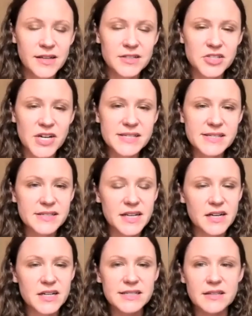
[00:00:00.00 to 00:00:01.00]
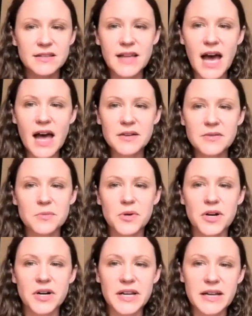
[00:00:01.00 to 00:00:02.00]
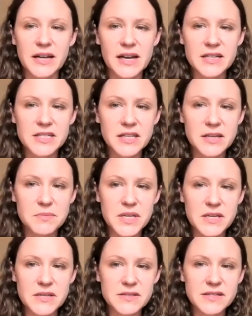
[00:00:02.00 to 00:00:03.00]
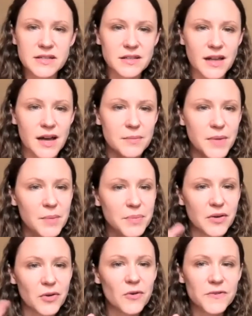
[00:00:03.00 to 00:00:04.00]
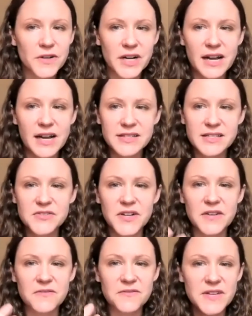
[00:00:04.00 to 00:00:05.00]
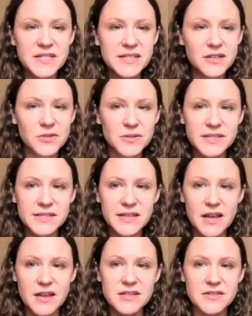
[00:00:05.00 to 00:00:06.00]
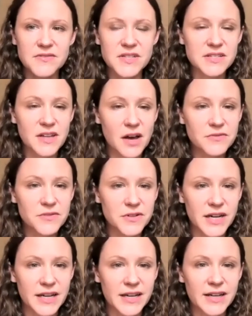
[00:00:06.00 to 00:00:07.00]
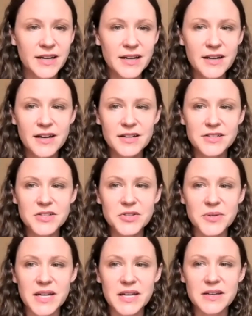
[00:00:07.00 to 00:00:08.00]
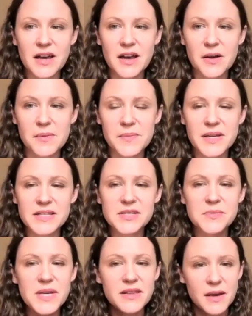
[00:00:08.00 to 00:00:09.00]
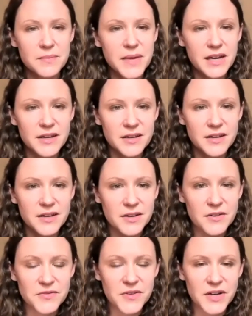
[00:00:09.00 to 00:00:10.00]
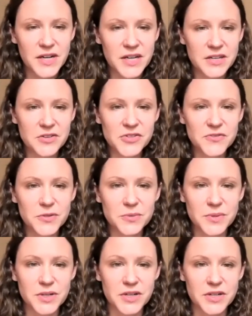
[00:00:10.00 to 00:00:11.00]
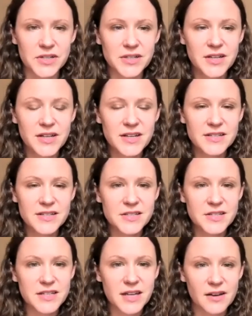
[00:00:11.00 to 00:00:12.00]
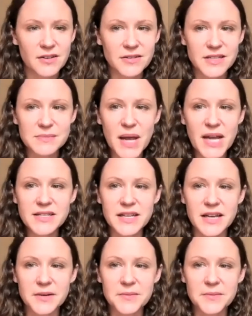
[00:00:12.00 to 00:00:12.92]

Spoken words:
Transcendere is a Latin word, and it actually means to climb up and over. It has this very physical sense of discovery to it. And to me, that made it a very useful word to title this painting,